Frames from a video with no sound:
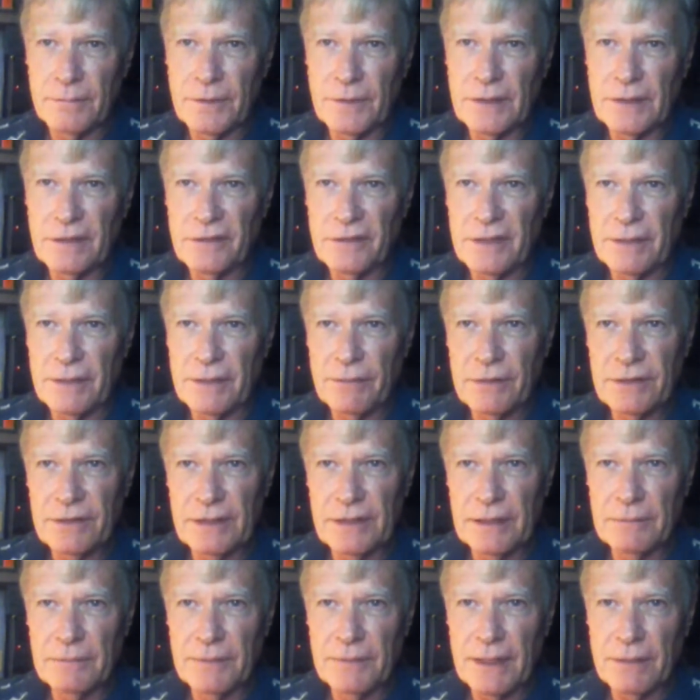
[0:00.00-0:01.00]
We don't ever
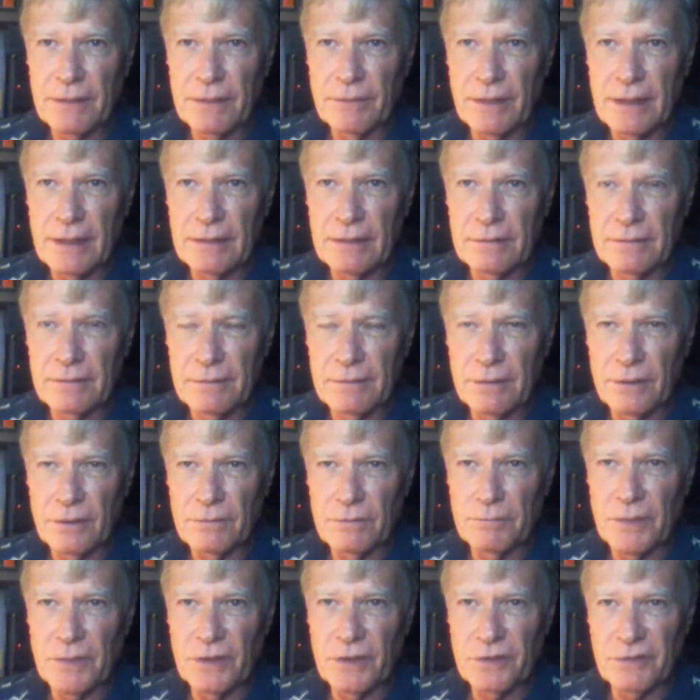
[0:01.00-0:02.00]
see them that way,
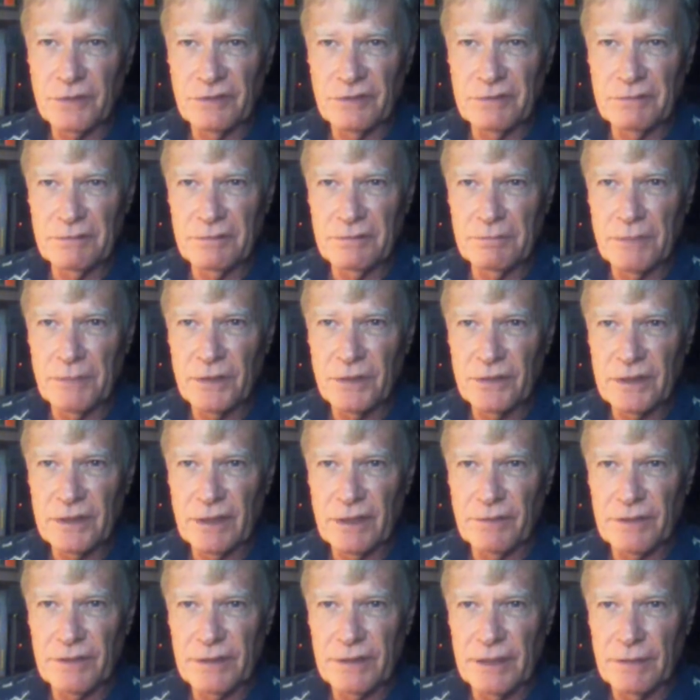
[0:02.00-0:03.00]
or most
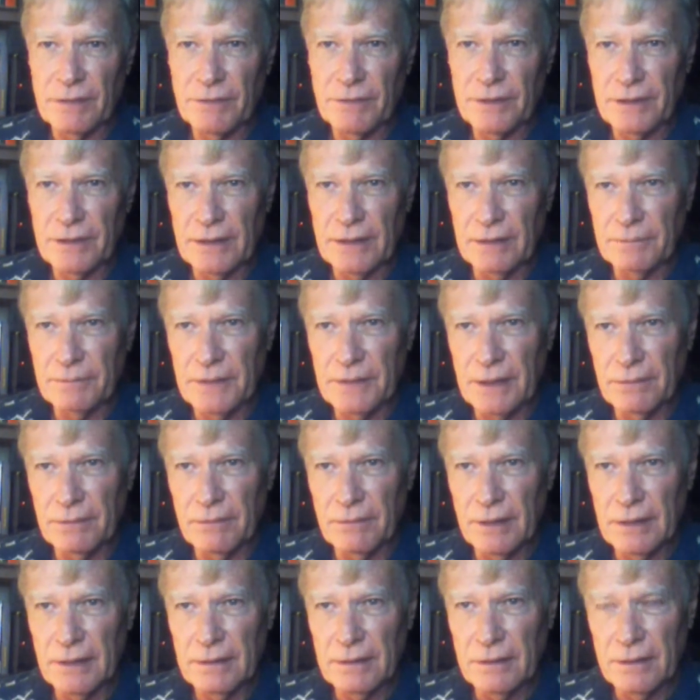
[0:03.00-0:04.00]
of us never see them that
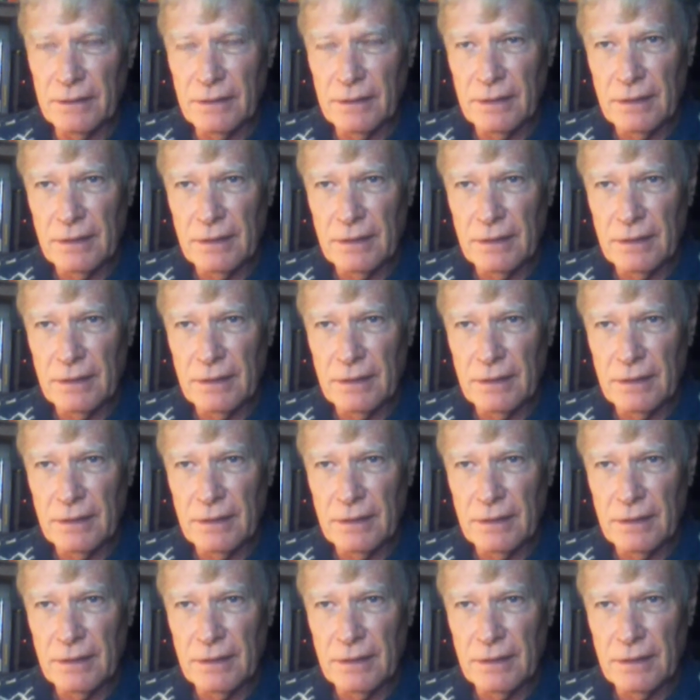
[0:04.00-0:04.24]
way.